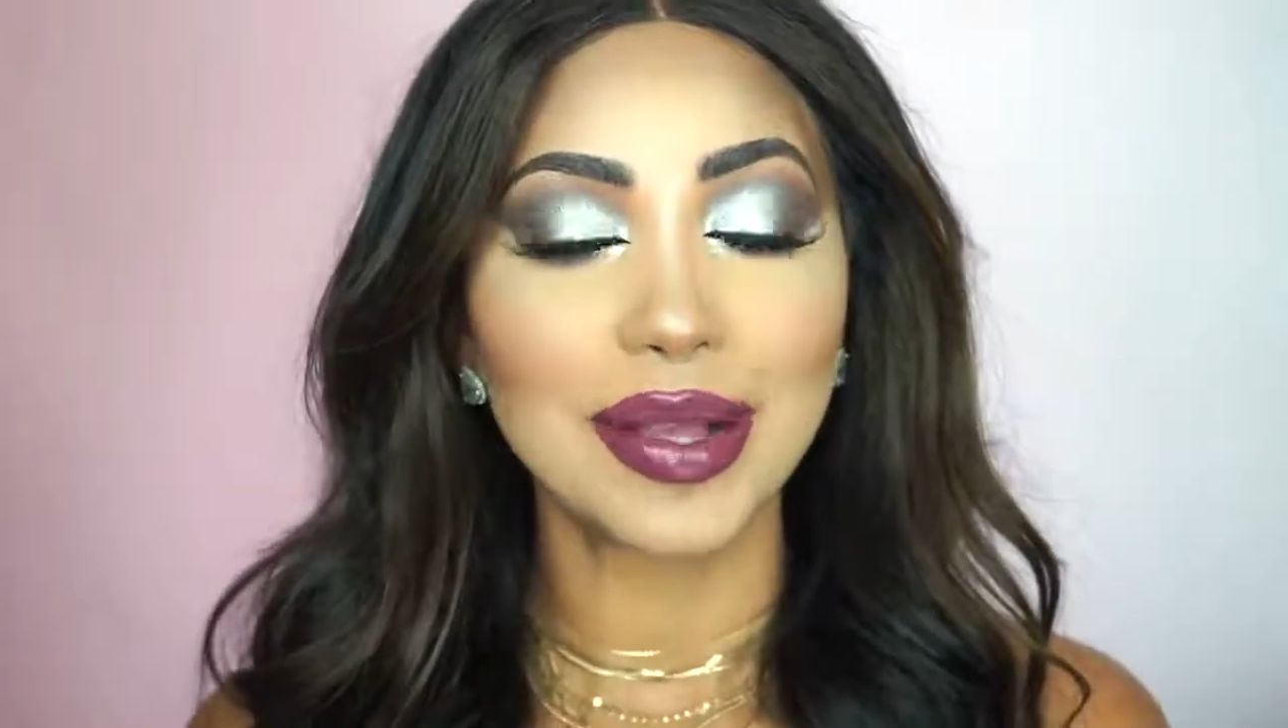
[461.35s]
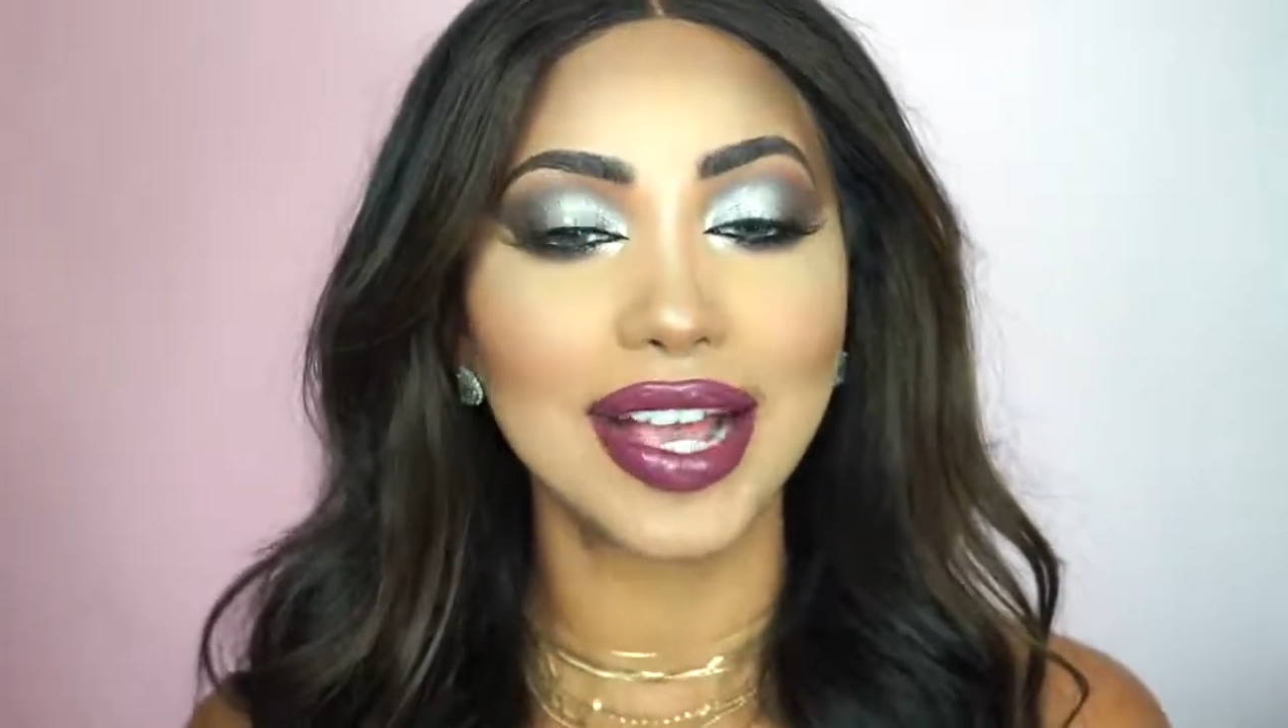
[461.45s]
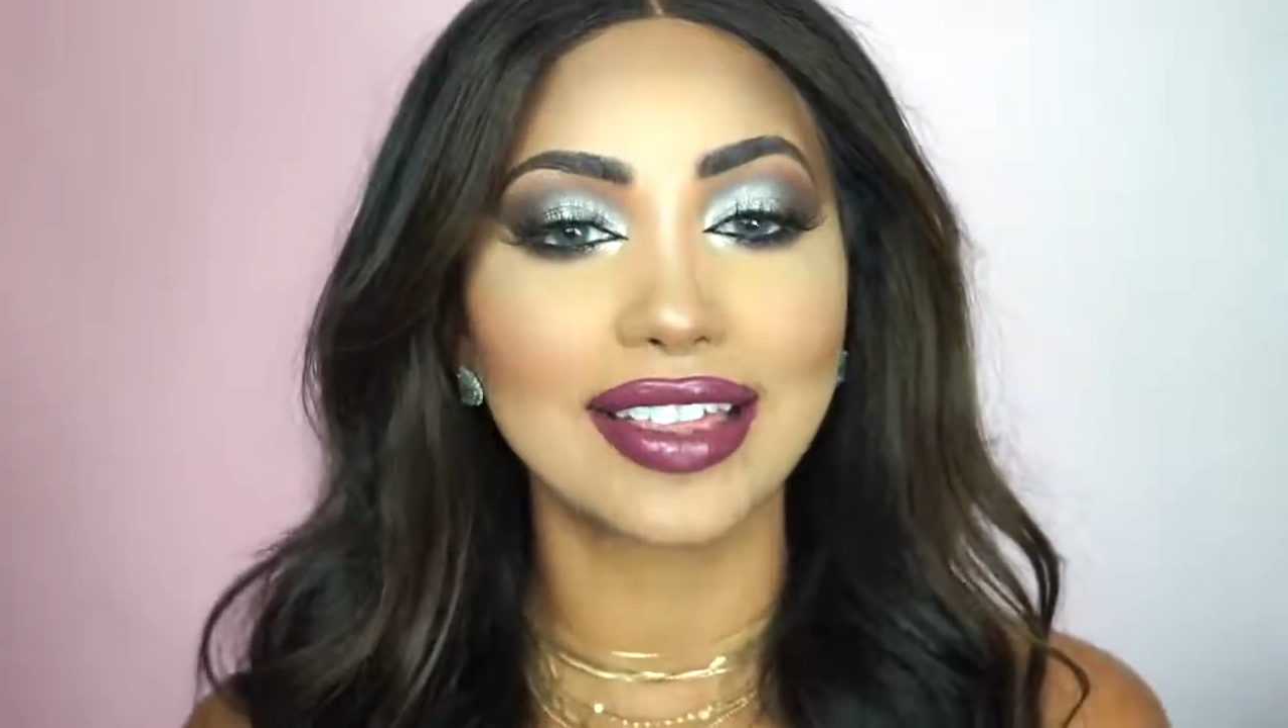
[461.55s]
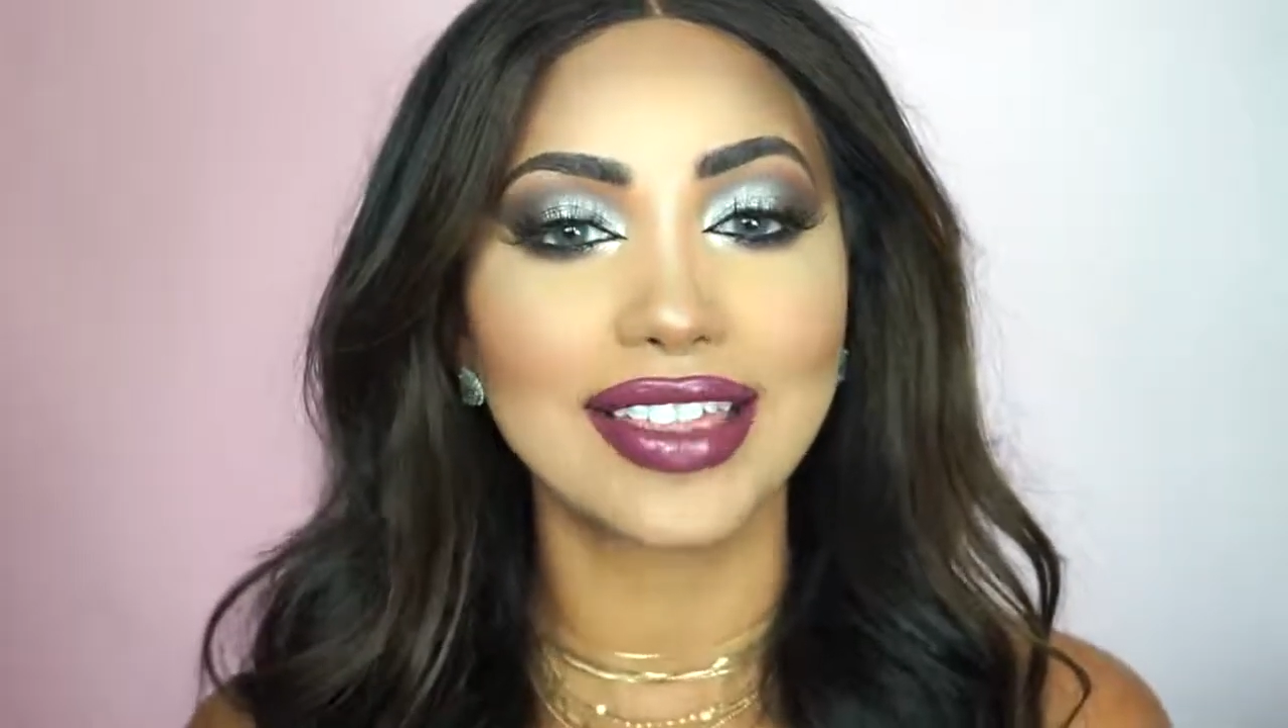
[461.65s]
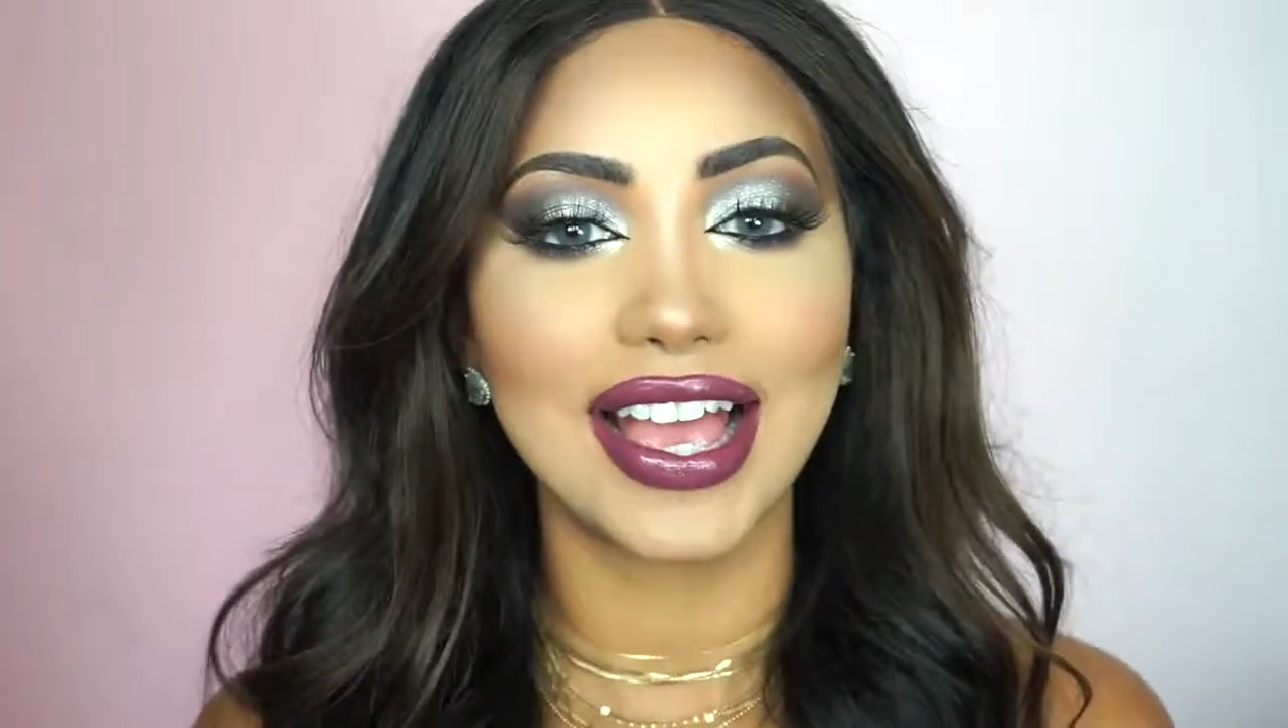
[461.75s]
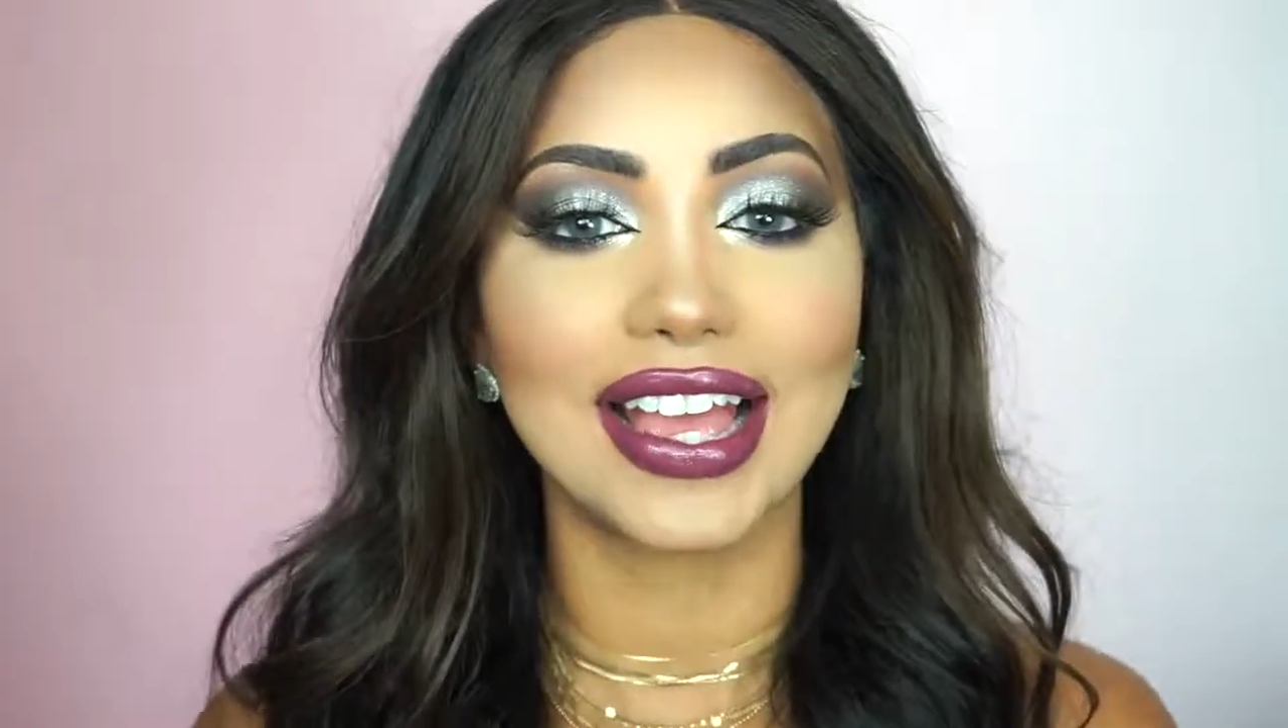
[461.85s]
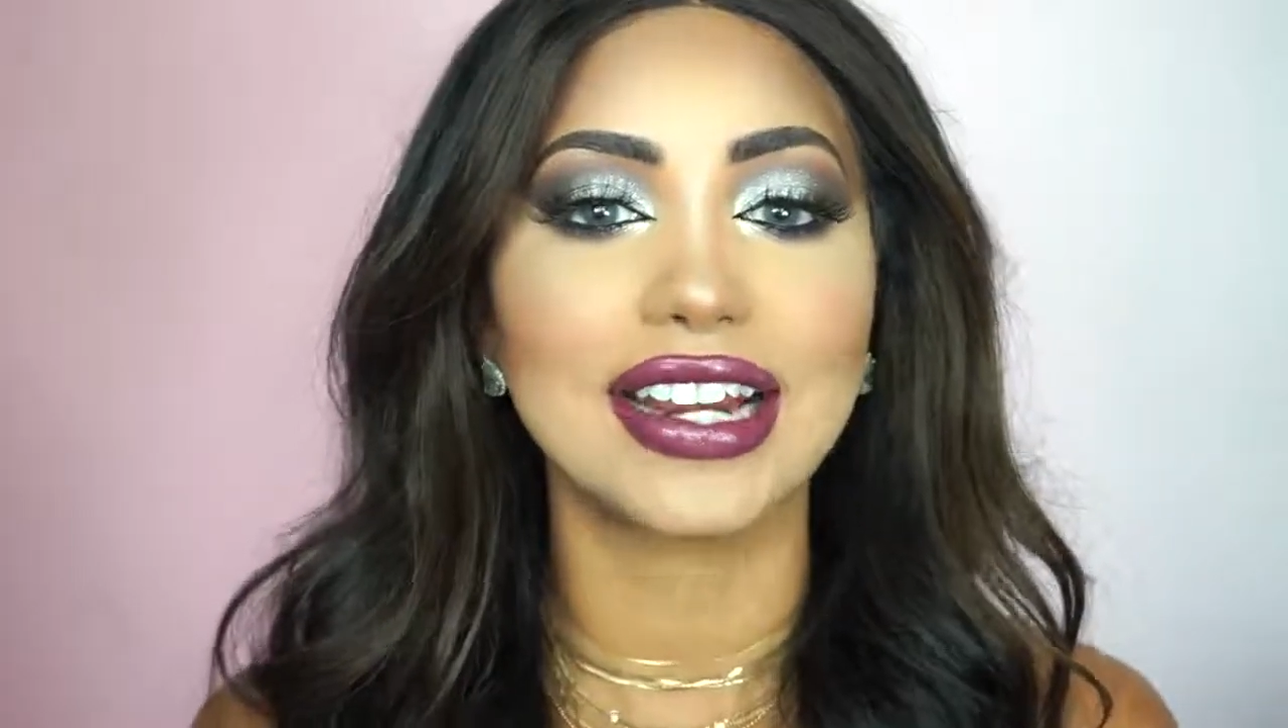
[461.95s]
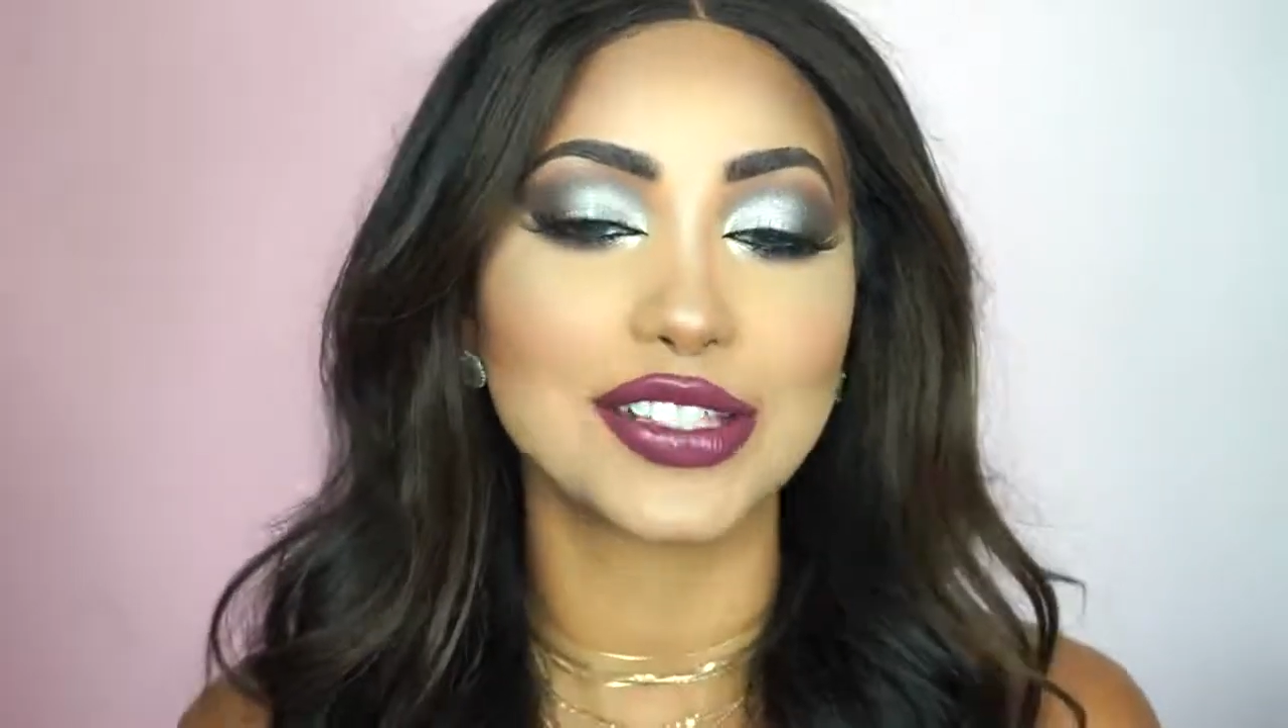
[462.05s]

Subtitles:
back then,